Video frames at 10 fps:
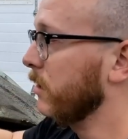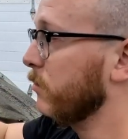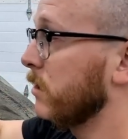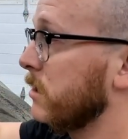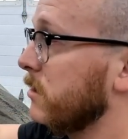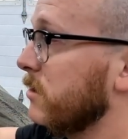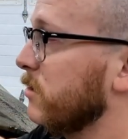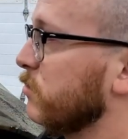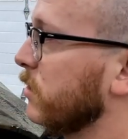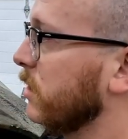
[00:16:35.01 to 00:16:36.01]
And the reason this
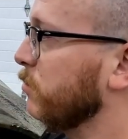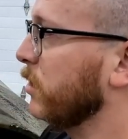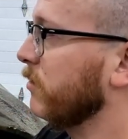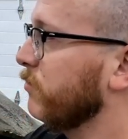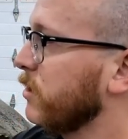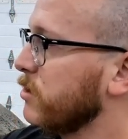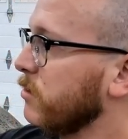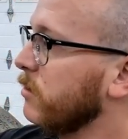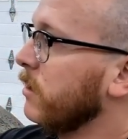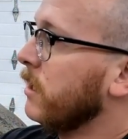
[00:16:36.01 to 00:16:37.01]
is really
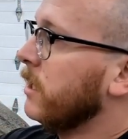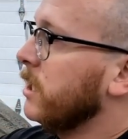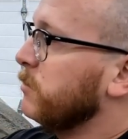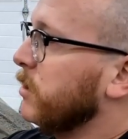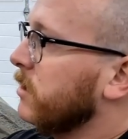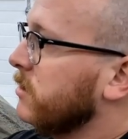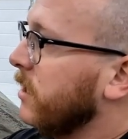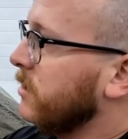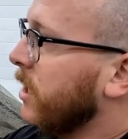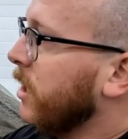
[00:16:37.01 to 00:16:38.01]
beneficial is because
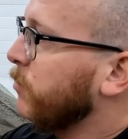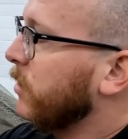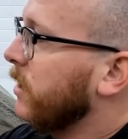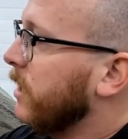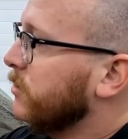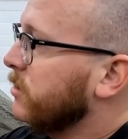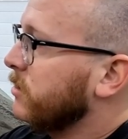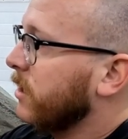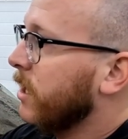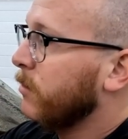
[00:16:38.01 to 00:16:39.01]
that tape allows
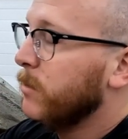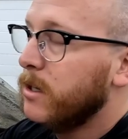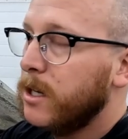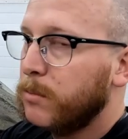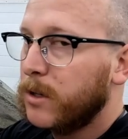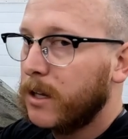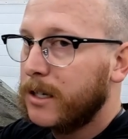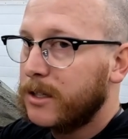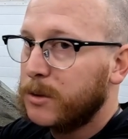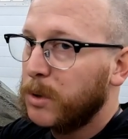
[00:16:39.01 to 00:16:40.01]
us to kind of
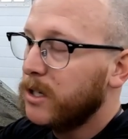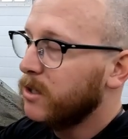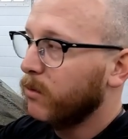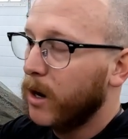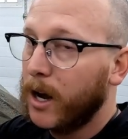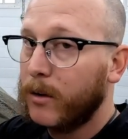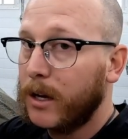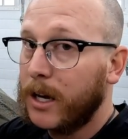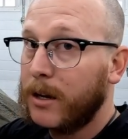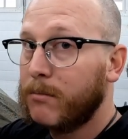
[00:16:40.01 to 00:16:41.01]
manipulate this piece around
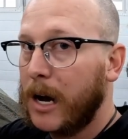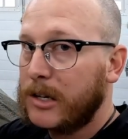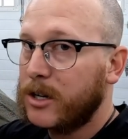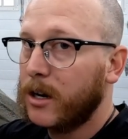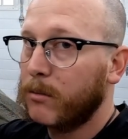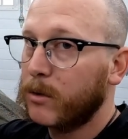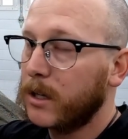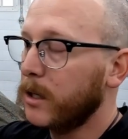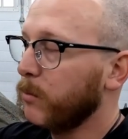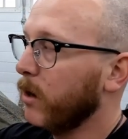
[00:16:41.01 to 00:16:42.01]
and get it matching up
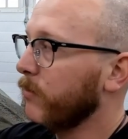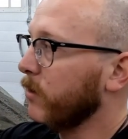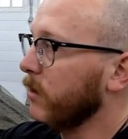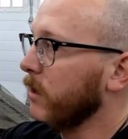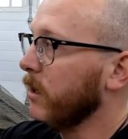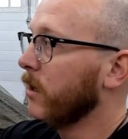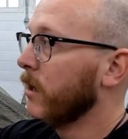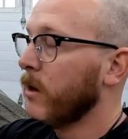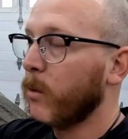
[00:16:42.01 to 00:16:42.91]
really perfectly